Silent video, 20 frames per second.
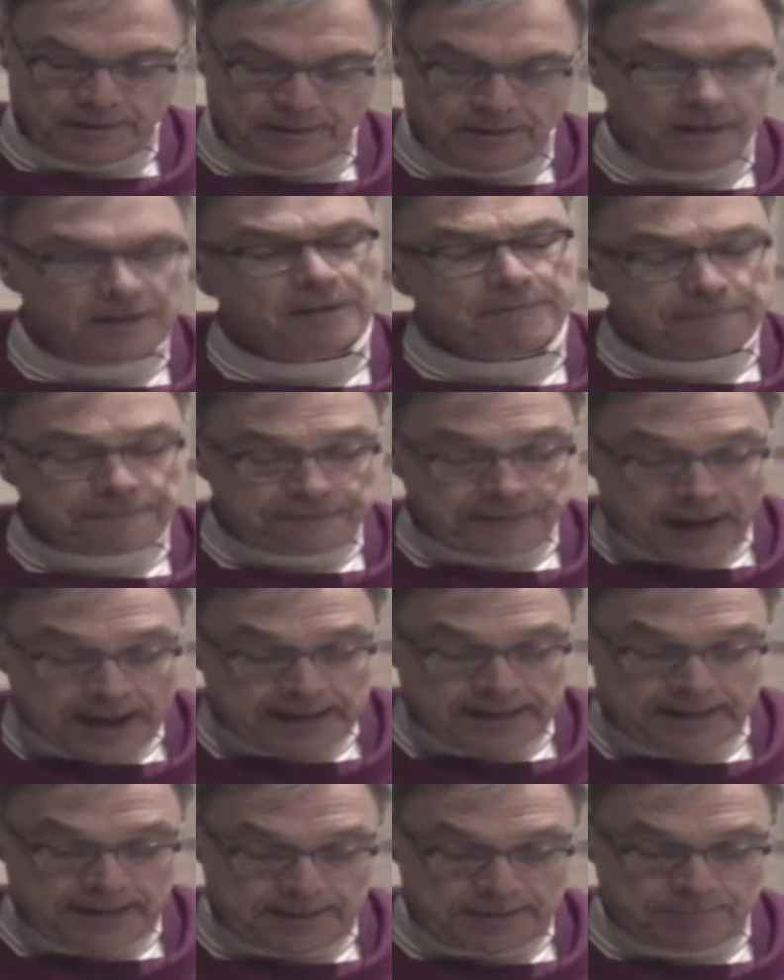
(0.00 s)
It
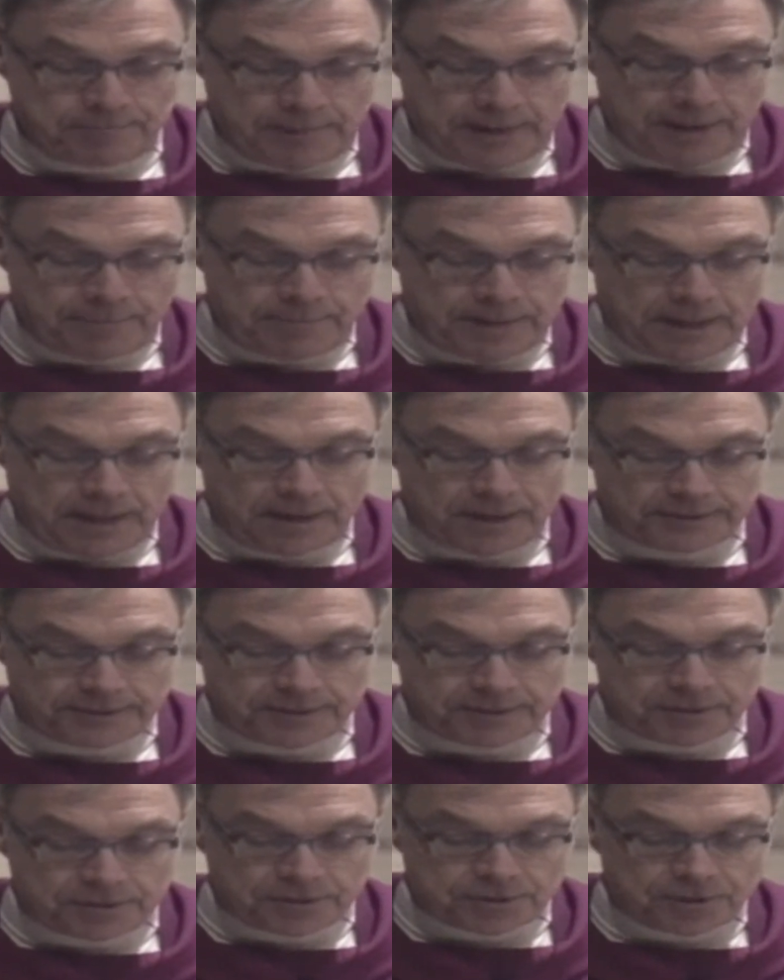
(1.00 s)
offended me because
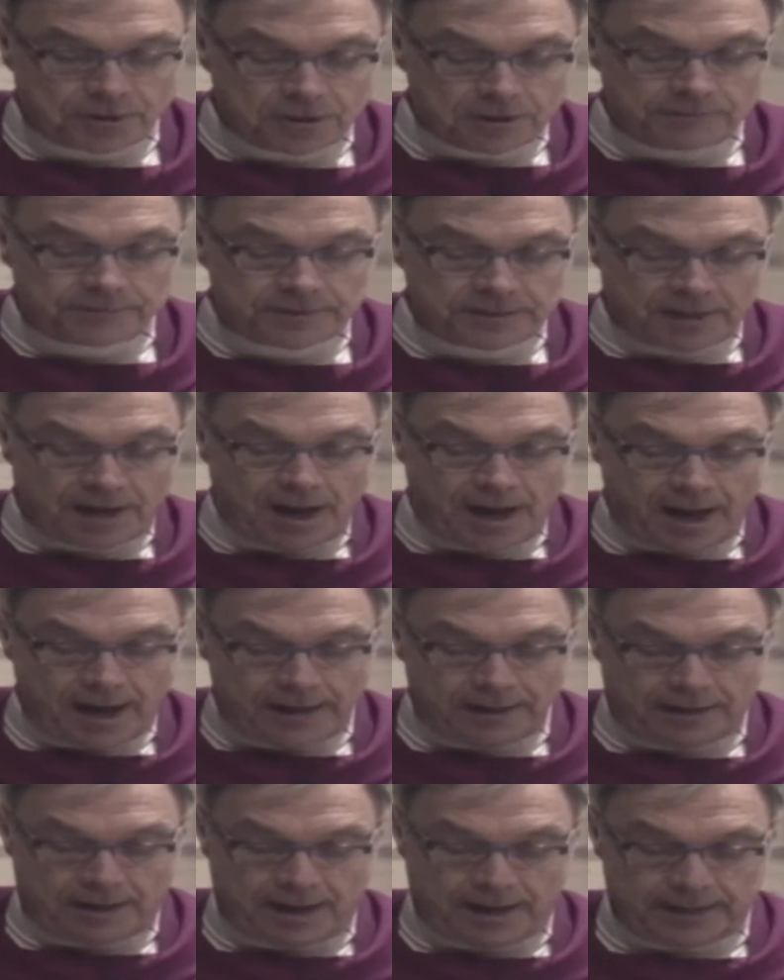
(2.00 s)
it served to
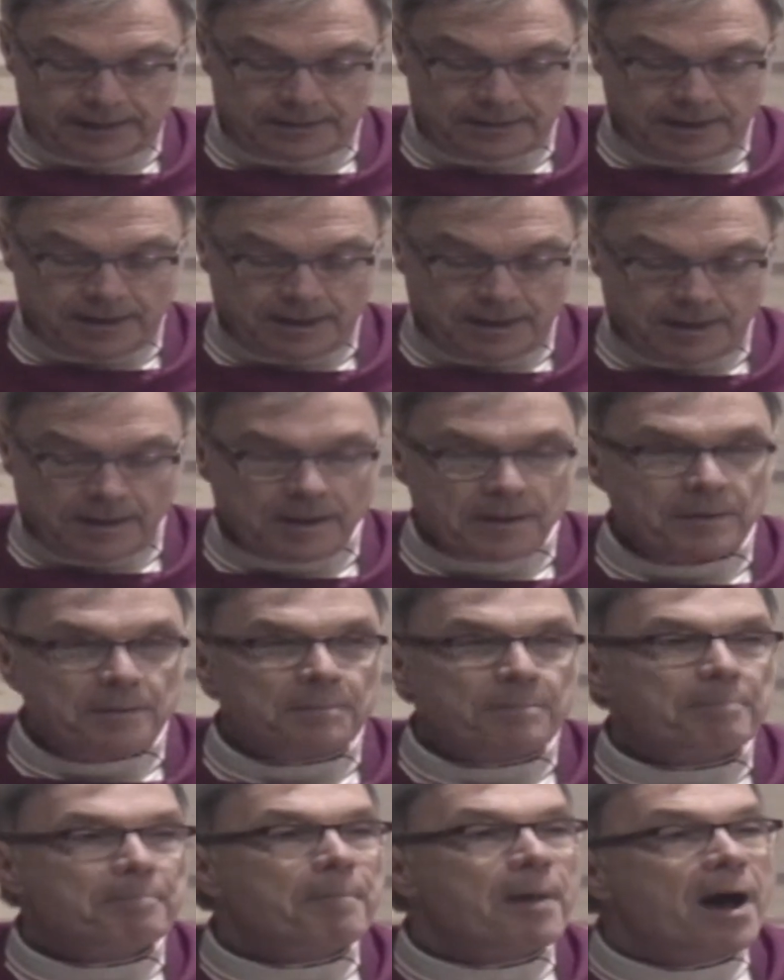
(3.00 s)
highlight
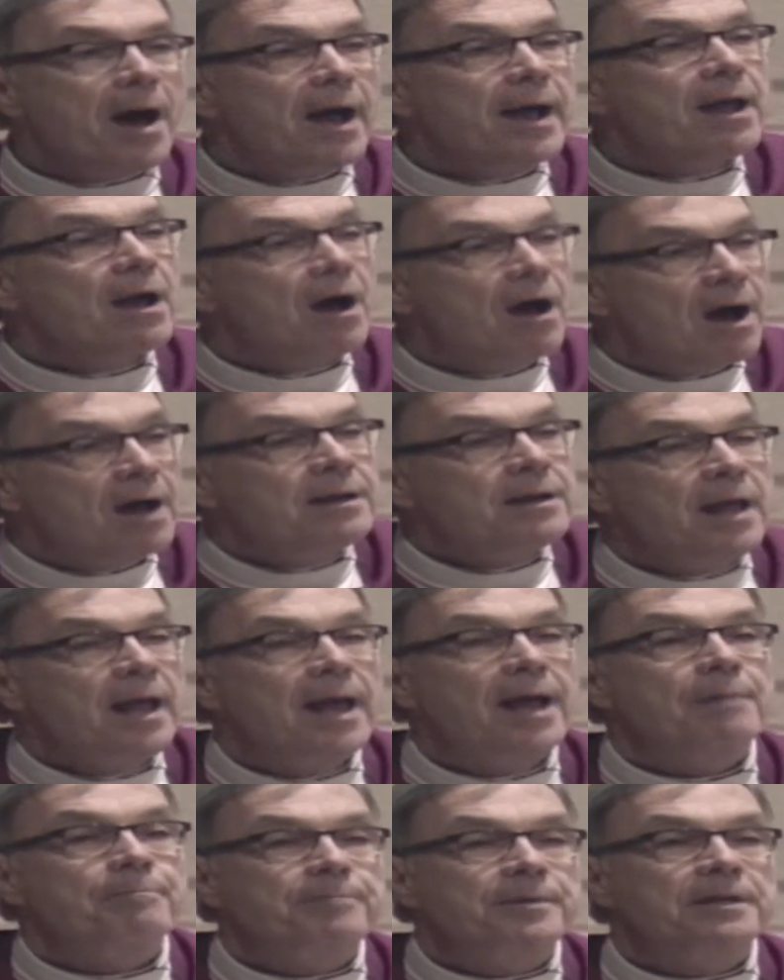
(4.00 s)
my
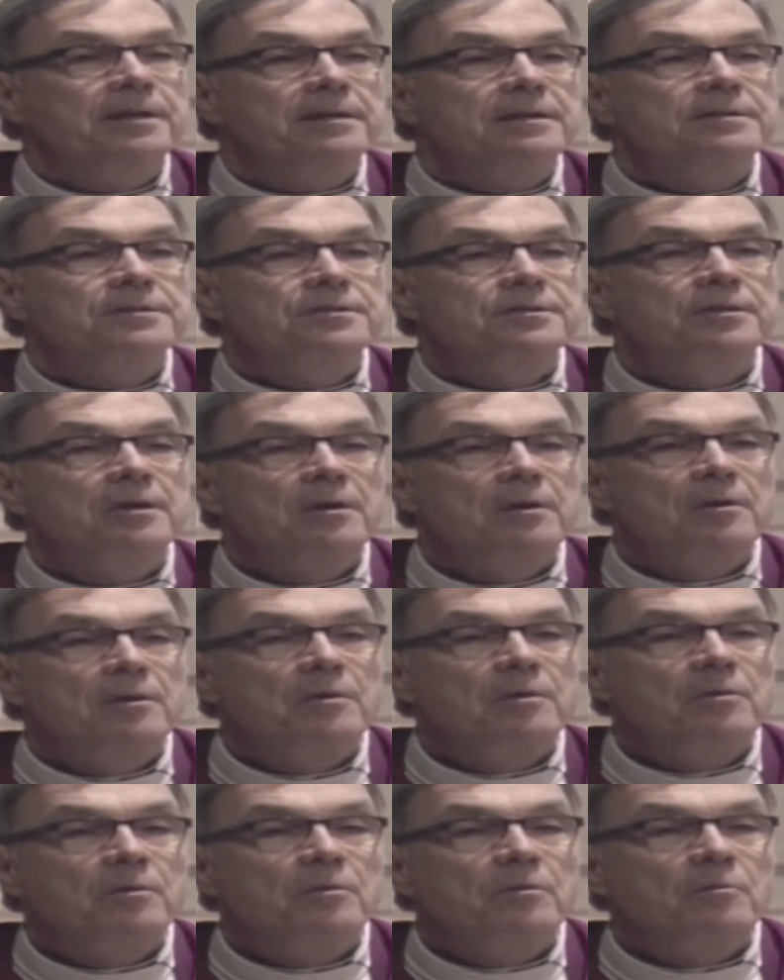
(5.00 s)
unhappiness
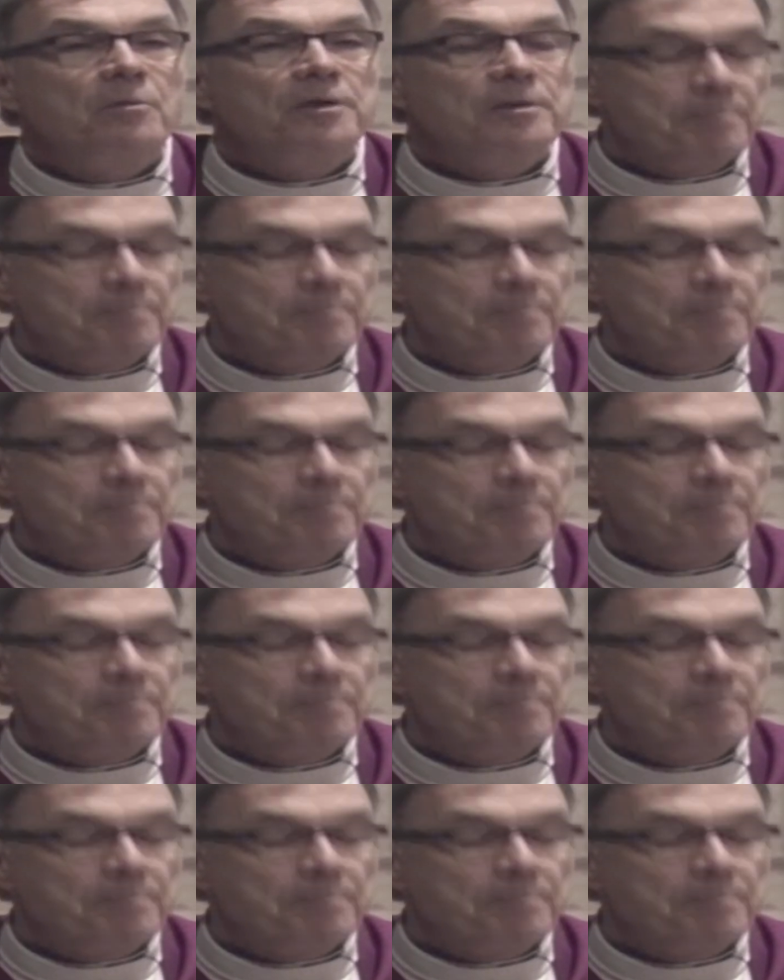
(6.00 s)
with